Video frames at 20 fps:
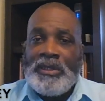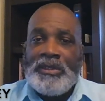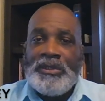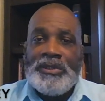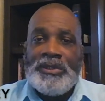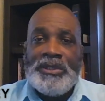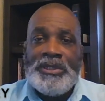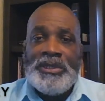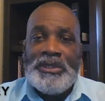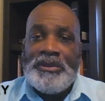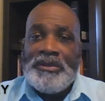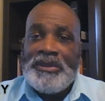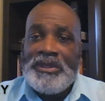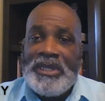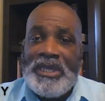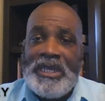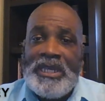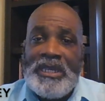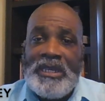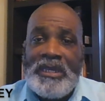Do you
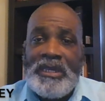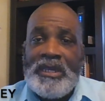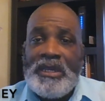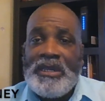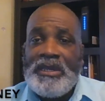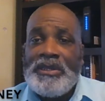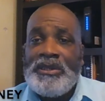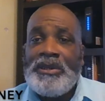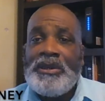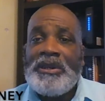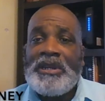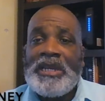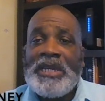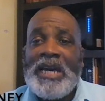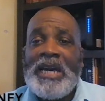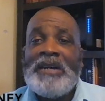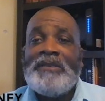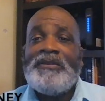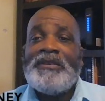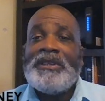think your
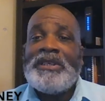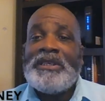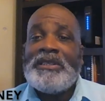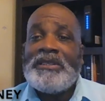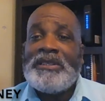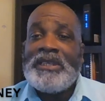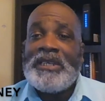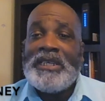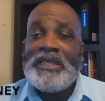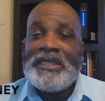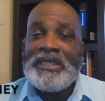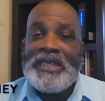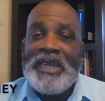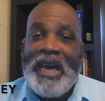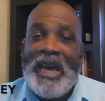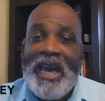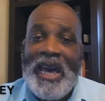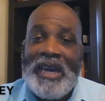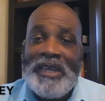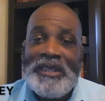confidence in
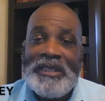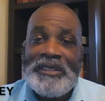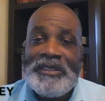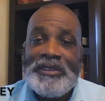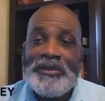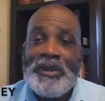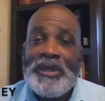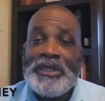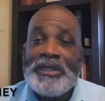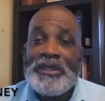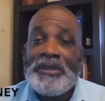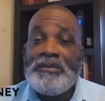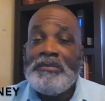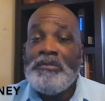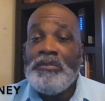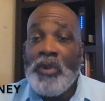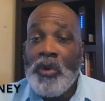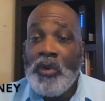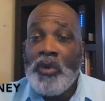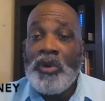God is strengthened
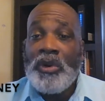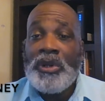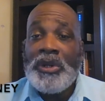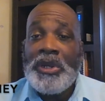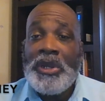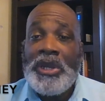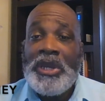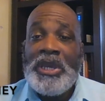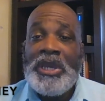more